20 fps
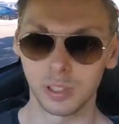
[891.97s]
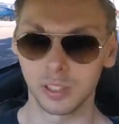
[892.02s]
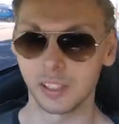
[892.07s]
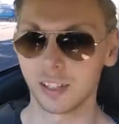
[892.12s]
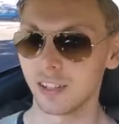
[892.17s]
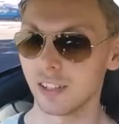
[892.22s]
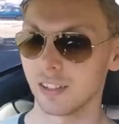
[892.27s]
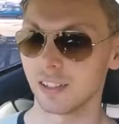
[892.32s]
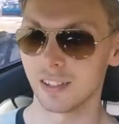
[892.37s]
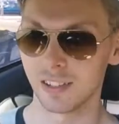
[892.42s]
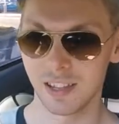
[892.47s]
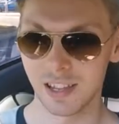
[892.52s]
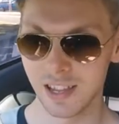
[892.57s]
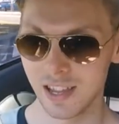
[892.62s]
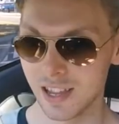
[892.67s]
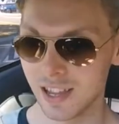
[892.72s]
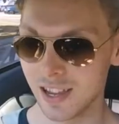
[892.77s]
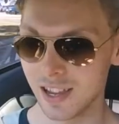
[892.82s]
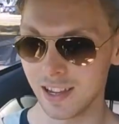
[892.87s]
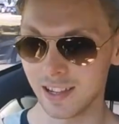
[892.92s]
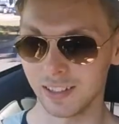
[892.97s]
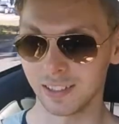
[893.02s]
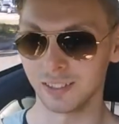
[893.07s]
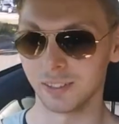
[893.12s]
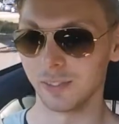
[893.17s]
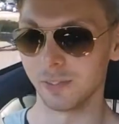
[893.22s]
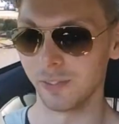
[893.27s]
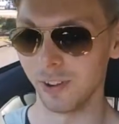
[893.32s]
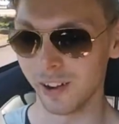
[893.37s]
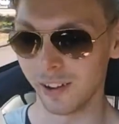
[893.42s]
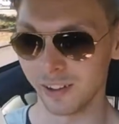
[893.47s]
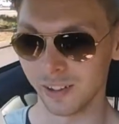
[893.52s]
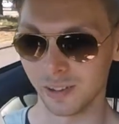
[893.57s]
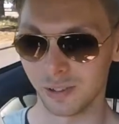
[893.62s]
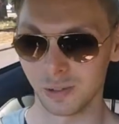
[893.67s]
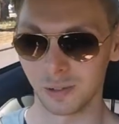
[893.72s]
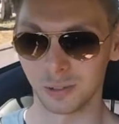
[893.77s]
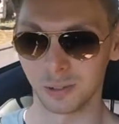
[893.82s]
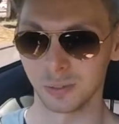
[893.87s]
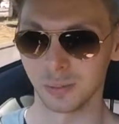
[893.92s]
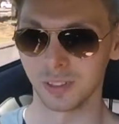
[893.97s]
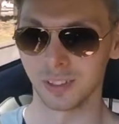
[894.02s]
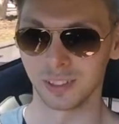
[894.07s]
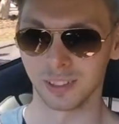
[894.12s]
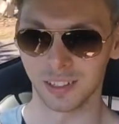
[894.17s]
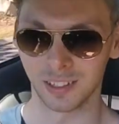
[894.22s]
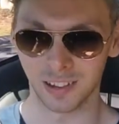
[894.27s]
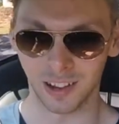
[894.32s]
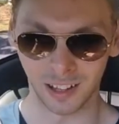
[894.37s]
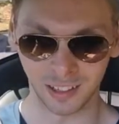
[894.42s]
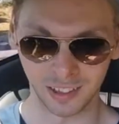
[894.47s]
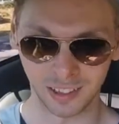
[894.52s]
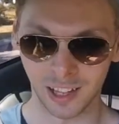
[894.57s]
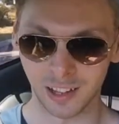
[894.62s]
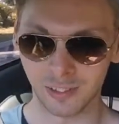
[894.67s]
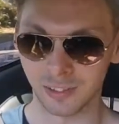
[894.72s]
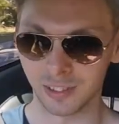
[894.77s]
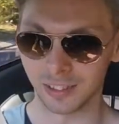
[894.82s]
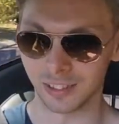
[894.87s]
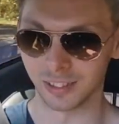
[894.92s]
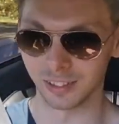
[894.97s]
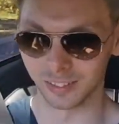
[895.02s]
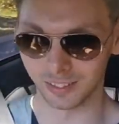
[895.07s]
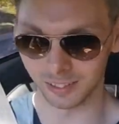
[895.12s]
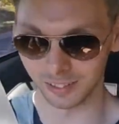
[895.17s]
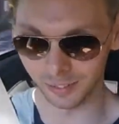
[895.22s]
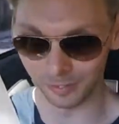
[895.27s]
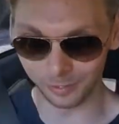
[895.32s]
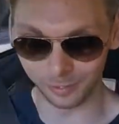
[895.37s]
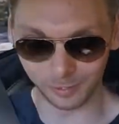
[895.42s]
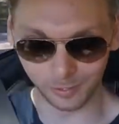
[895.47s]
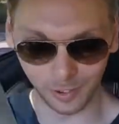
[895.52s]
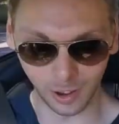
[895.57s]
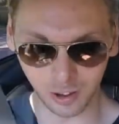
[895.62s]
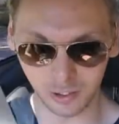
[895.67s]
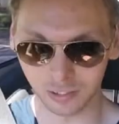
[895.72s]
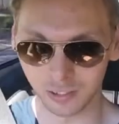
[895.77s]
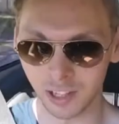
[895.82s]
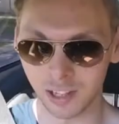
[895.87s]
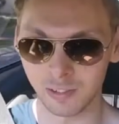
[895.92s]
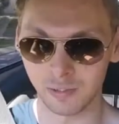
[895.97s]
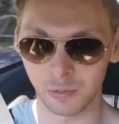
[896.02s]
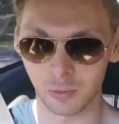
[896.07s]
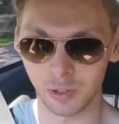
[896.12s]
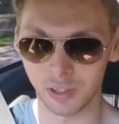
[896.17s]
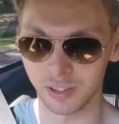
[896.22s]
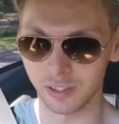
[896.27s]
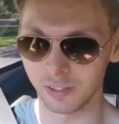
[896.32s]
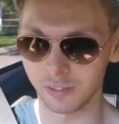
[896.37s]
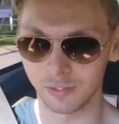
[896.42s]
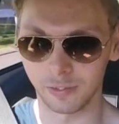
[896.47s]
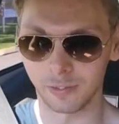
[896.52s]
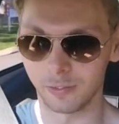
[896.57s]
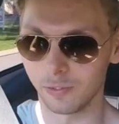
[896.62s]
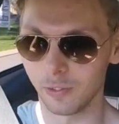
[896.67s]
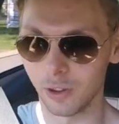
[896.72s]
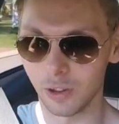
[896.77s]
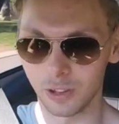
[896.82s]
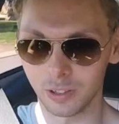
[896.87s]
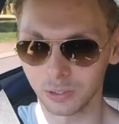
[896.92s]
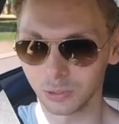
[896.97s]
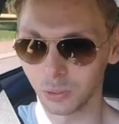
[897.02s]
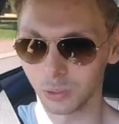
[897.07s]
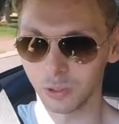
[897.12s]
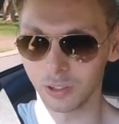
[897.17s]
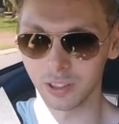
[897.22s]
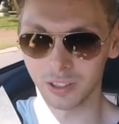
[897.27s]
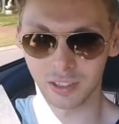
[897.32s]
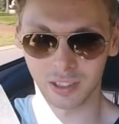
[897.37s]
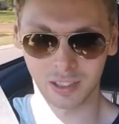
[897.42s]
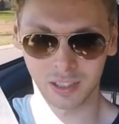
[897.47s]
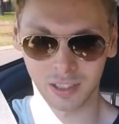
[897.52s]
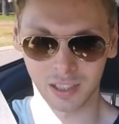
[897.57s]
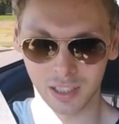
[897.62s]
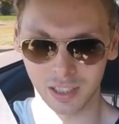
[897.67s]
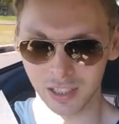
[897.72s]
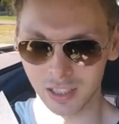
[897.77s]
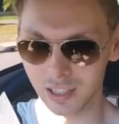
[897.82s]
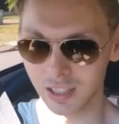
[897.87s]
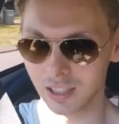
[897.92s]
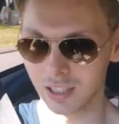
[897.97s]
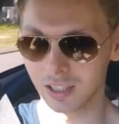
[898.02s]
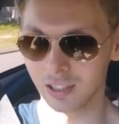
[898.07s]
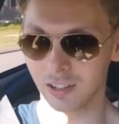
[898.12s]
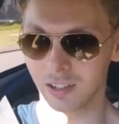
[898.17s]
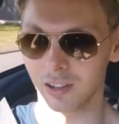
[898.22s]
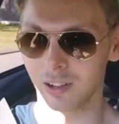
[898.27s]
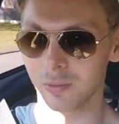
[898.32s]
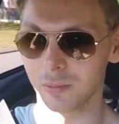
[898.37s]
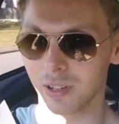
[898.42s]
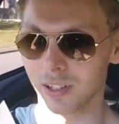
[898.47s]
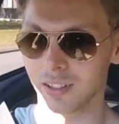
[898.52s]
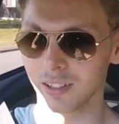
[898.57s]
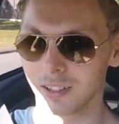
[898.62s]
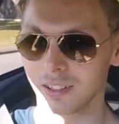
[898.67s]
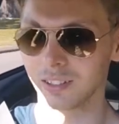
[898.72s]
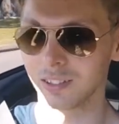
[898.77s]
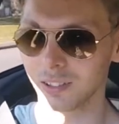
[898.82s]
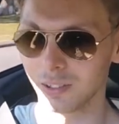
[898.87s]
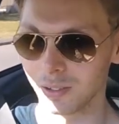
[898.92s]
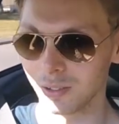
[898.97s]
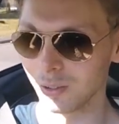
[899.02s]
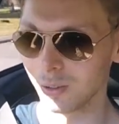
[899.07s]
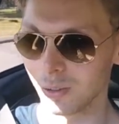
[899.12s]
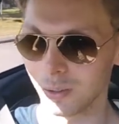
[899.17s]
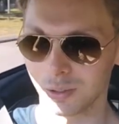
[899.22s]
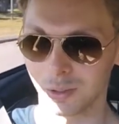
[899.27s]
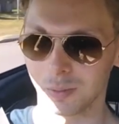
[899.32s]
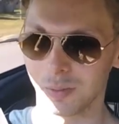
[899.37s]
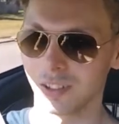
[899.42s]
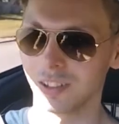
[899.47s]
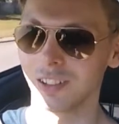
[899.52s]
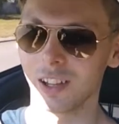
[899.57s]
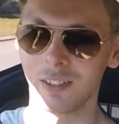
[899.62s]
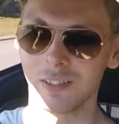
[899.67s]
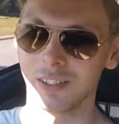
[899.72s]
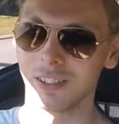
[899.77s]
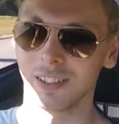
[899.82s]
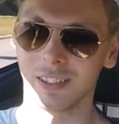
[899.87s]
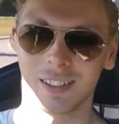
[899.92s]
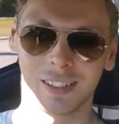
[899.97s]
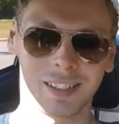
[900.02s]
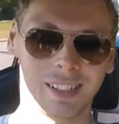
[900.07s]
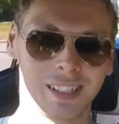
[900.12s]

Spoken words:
But yeah, it's very awesome, this car. I love it. I fell in love when I first saw it. Oh man, it's so awesome. I love it.